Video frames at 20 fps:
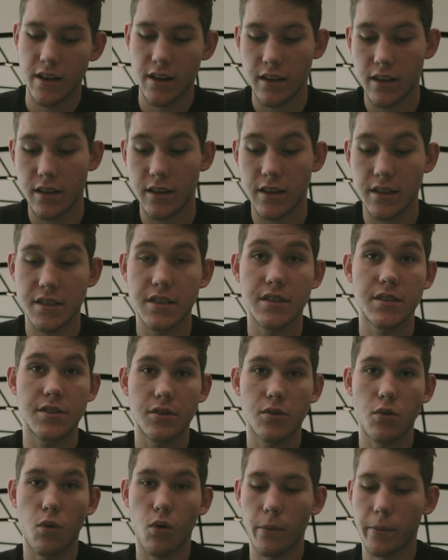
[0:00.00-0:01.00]
This is
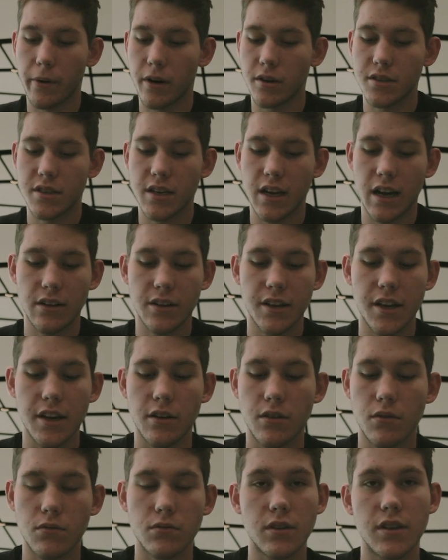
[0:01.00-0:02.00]
your core personality,
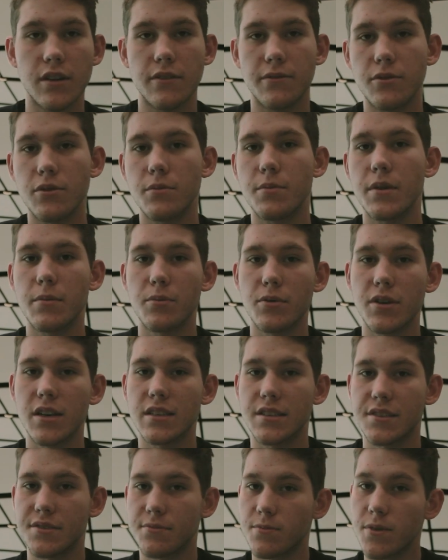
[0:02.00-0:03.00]
and only a few people
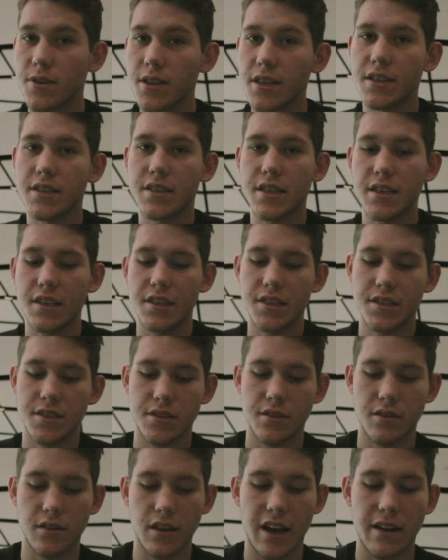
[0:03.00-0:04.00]
get to really see this in
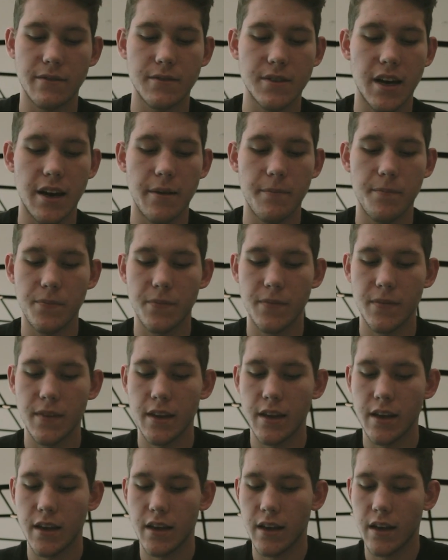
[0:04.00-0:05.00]
your lifetime.
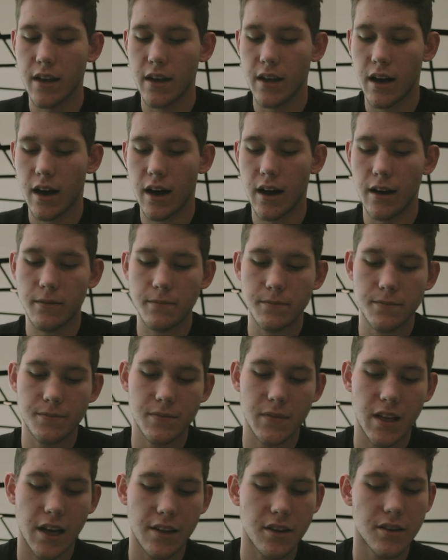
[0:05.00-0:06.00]

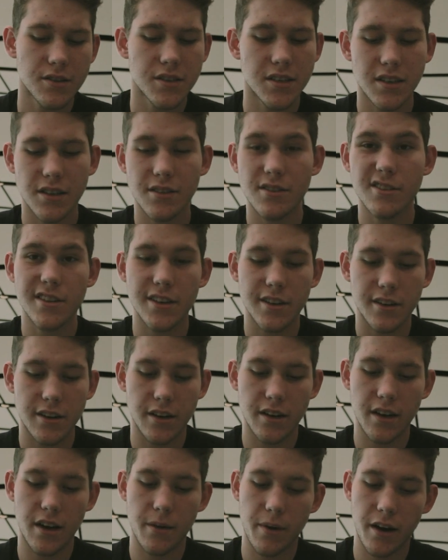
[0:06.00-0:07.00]
Now, there's another
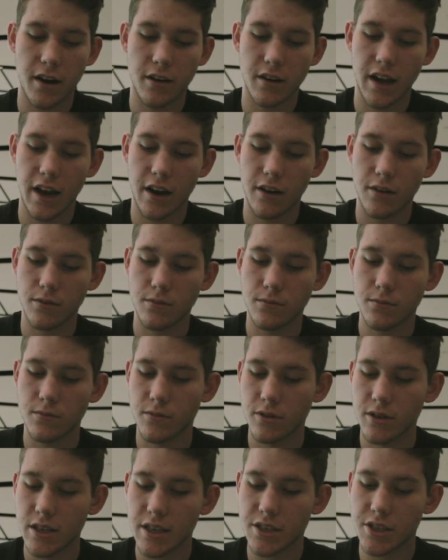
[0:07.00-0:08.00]
theory about how
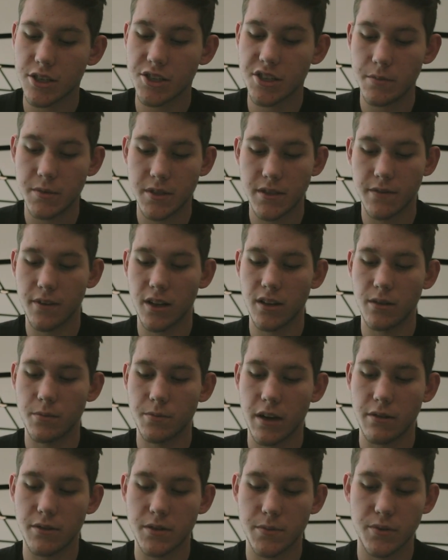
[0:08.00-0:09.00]
relationships develop
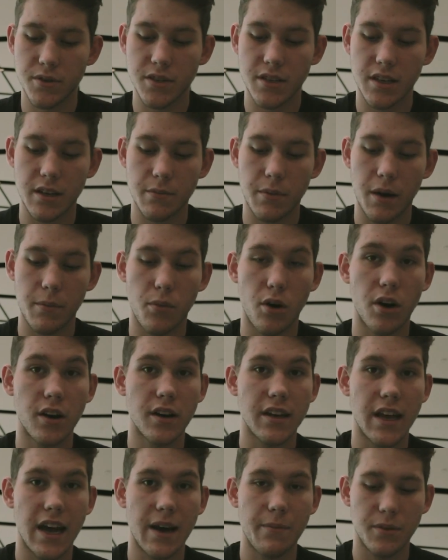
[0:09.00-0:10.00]
that was presented by
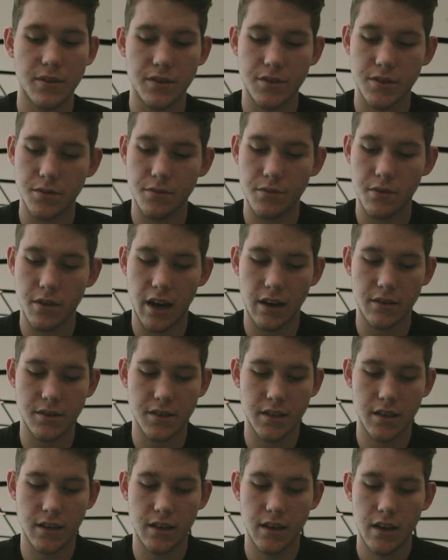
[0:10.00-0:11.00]
Mark Knapp in
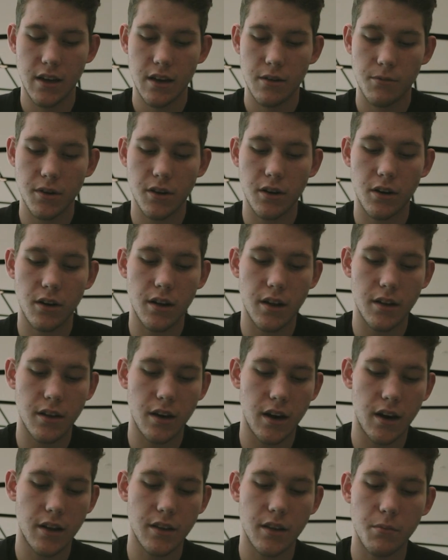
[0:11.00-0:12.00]
2000. We call it
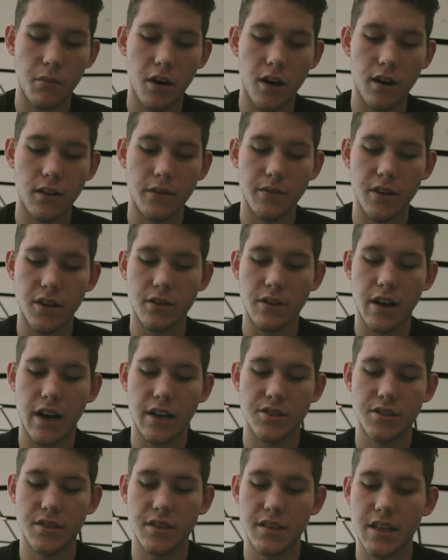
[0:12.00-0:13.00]
the model of
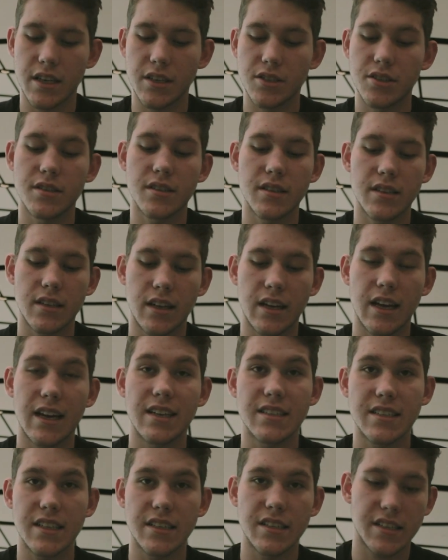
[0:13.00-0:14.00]
interaction stages, and it
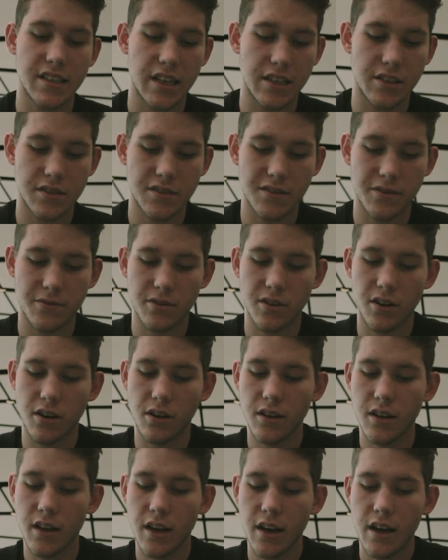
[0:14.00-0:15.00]
has 10 stages
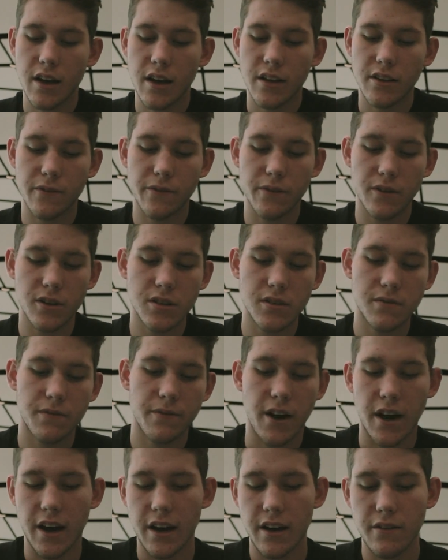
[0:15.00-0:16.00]
overall. The first
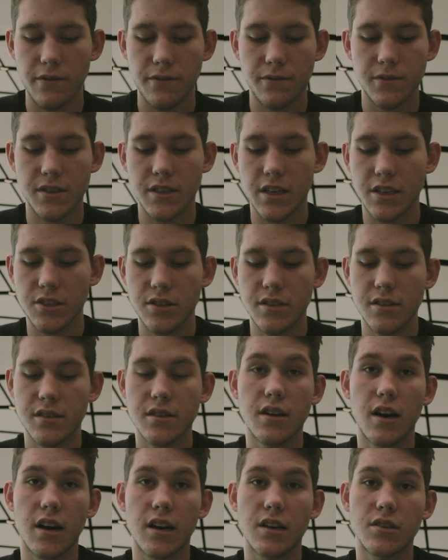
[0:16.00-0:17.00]
5 stages
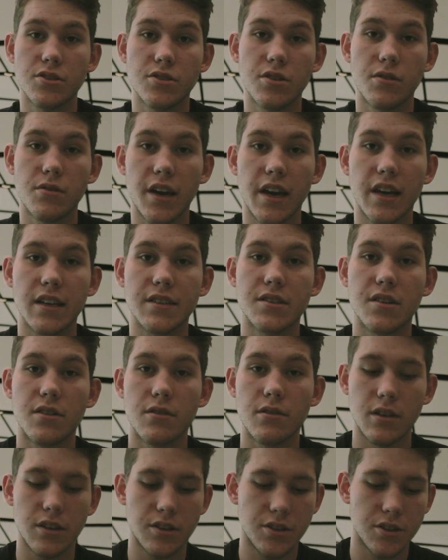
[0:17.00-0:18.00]
showcase a
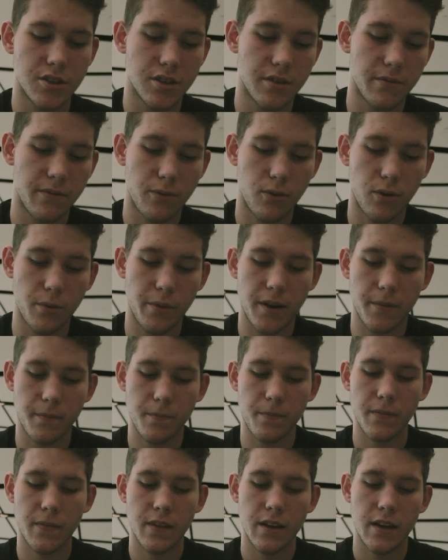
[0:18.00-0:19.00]
relationship forming.
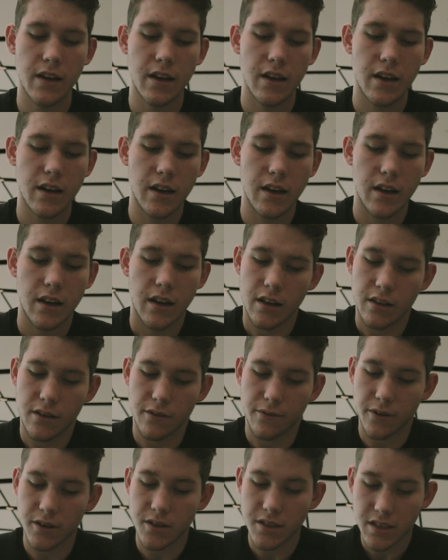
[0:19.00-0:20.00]
The
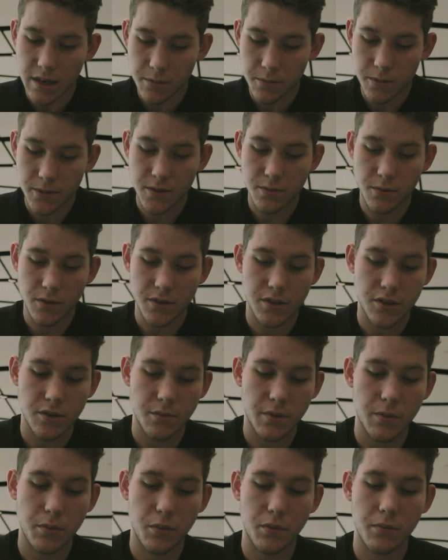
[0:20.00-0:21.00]
first step is when 2
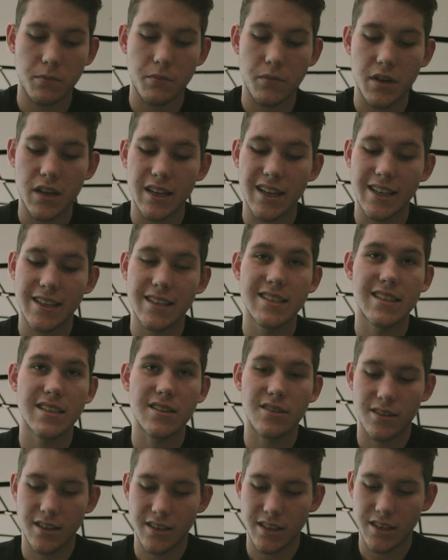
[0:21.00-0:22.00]
people meet, and this is
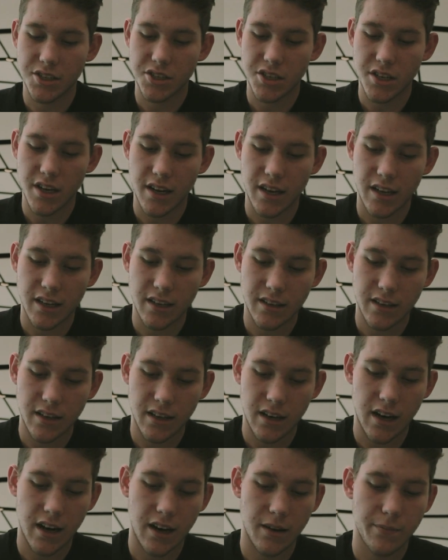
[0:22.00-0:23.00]
called initiating.
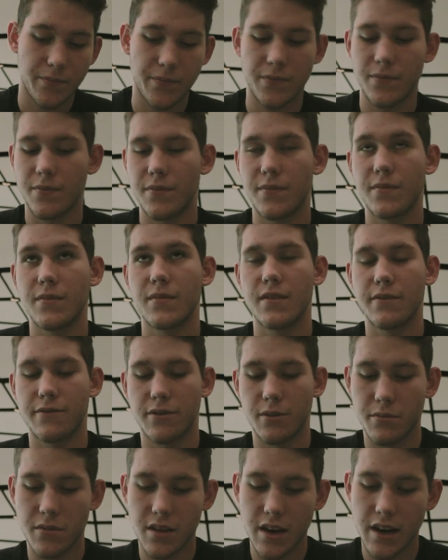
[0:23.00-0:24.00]

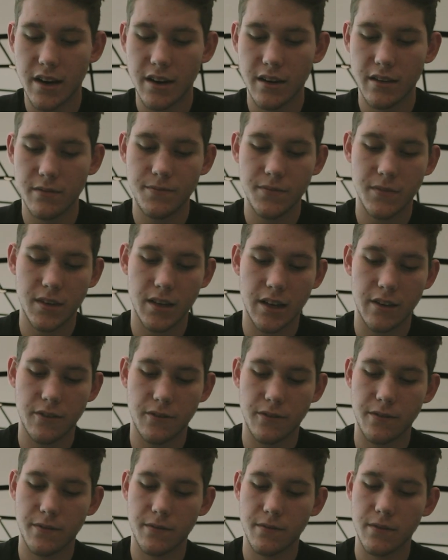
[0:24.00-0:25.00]
From there,
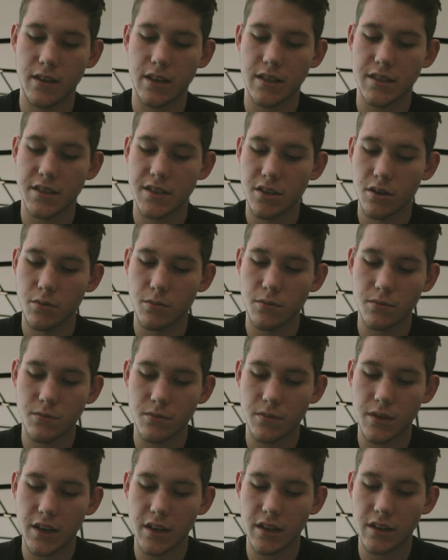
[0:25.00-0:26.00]
if
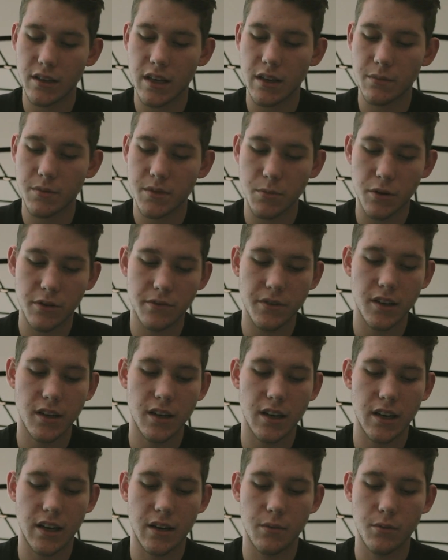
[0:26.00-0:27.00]
it keeps
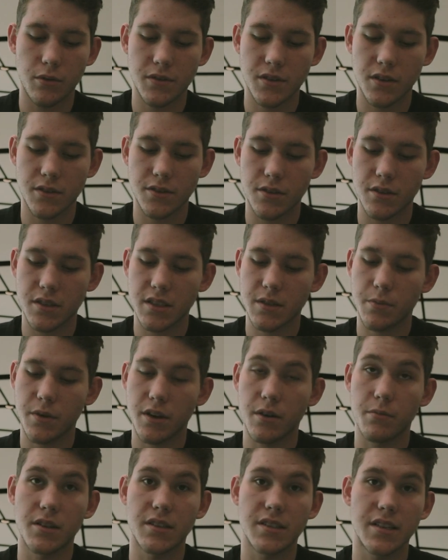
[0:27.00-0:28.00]
moving, and it moves on to
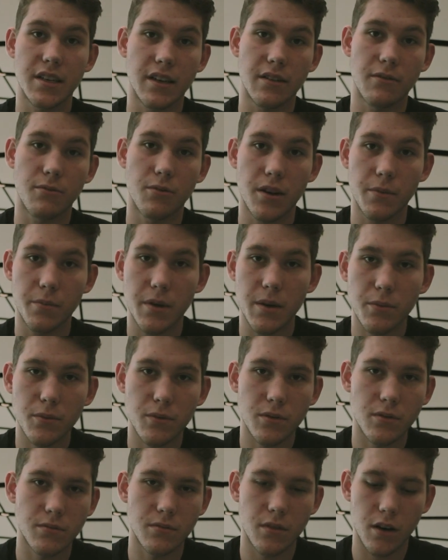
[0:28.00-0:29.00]
experimenting, where
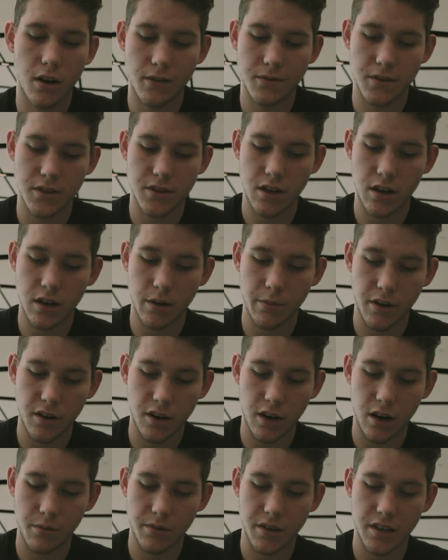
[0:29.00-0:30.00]
people often talk about
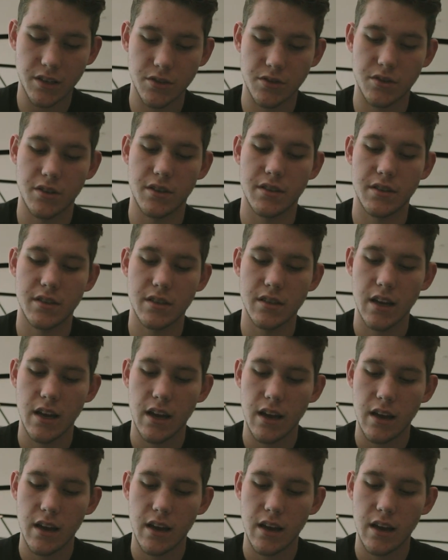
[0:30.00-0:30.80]
common interests.